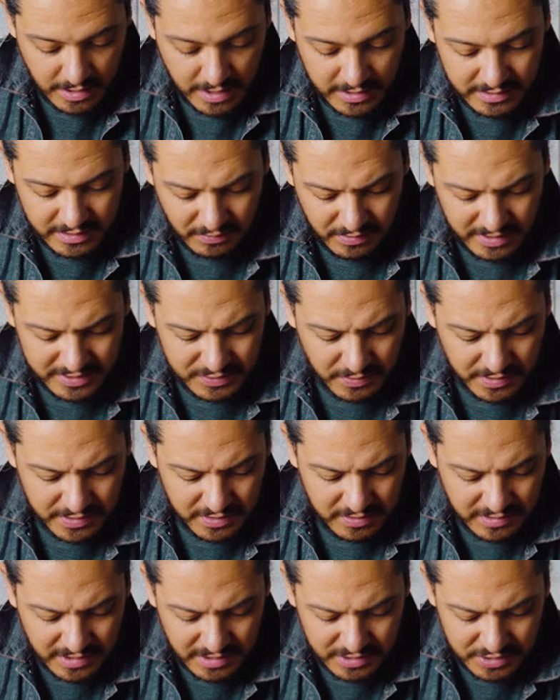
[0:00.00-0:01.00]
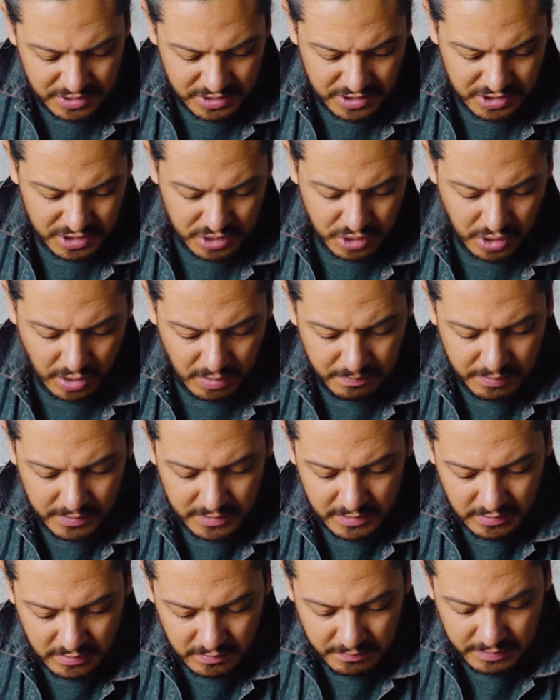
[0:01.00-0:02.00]
and the rest one you can just chop a
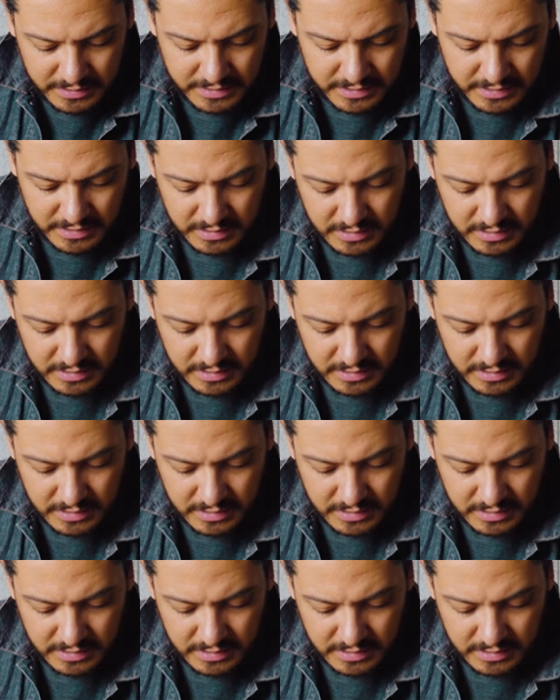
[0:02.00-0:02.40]
little bit.